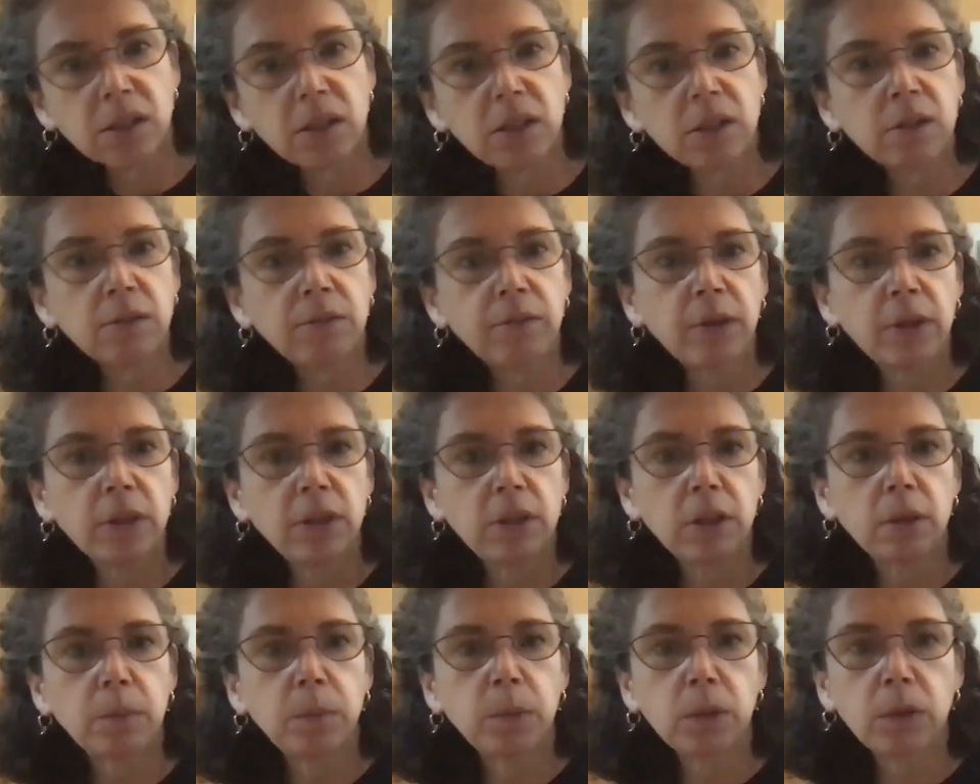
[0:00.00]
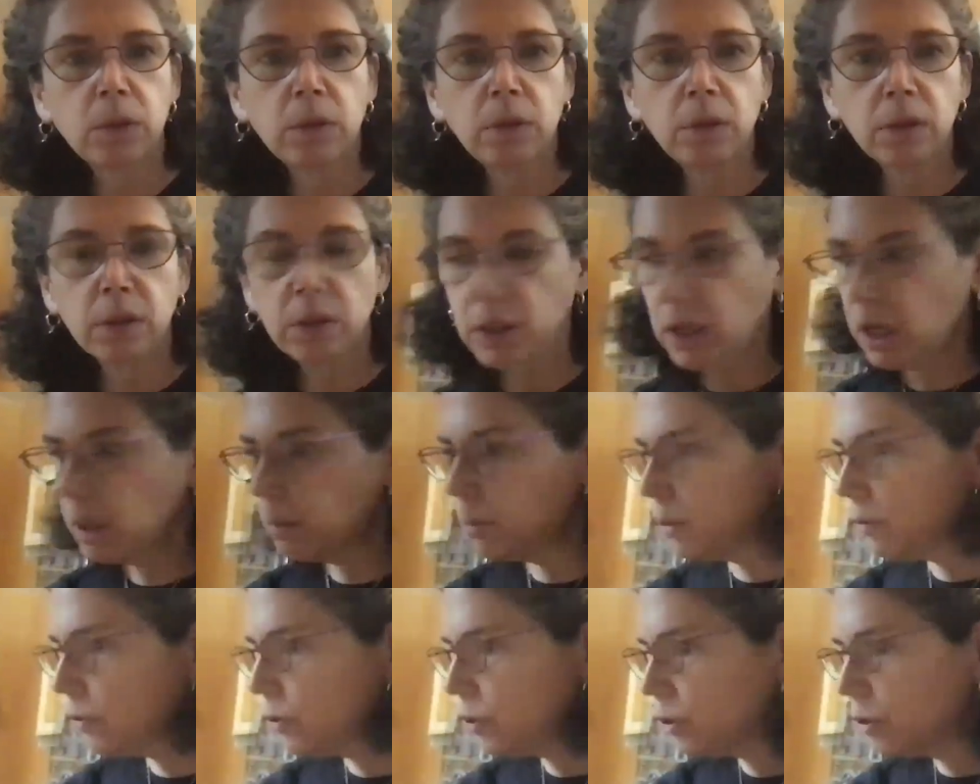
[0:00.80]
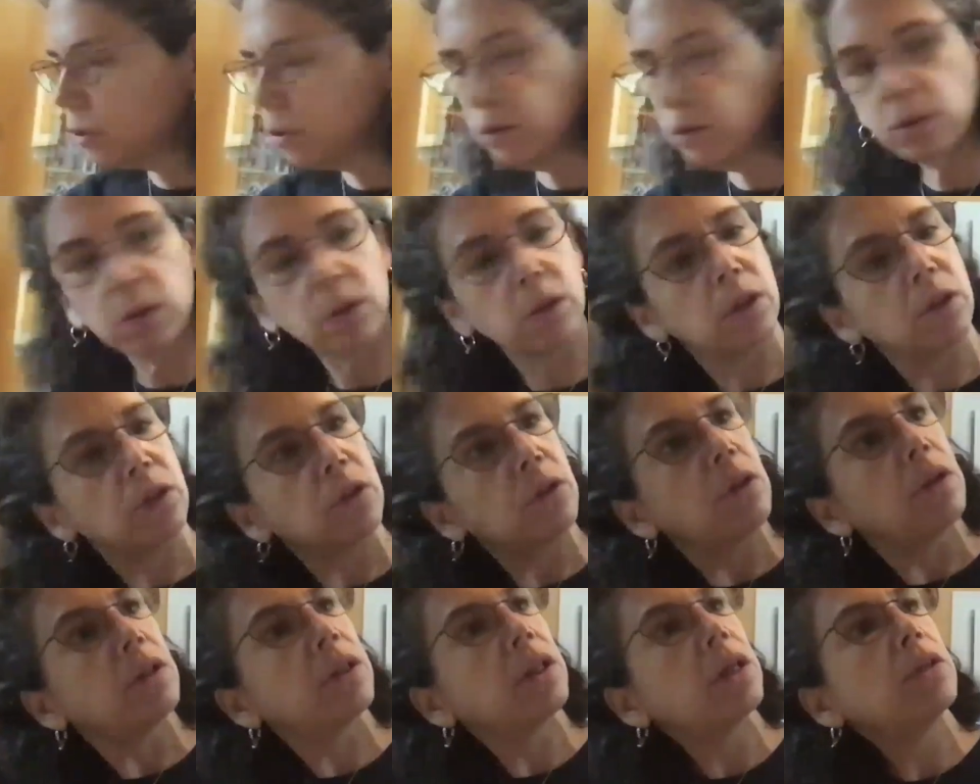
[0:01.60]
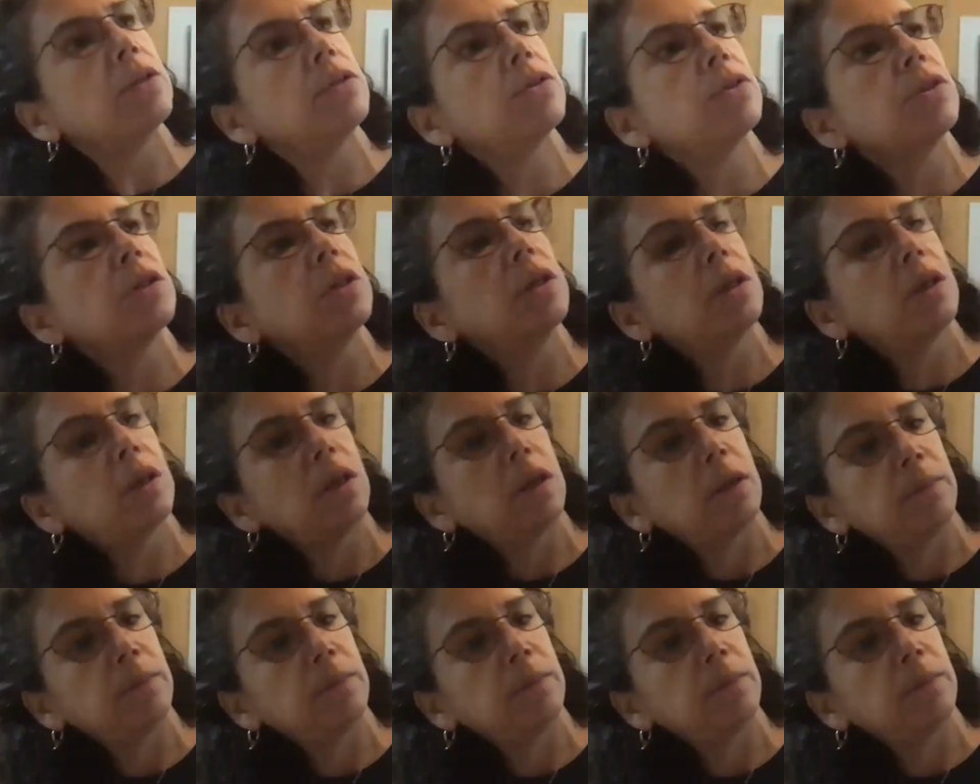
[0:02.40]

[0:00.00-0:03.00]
These are very typical types of shoes that you see.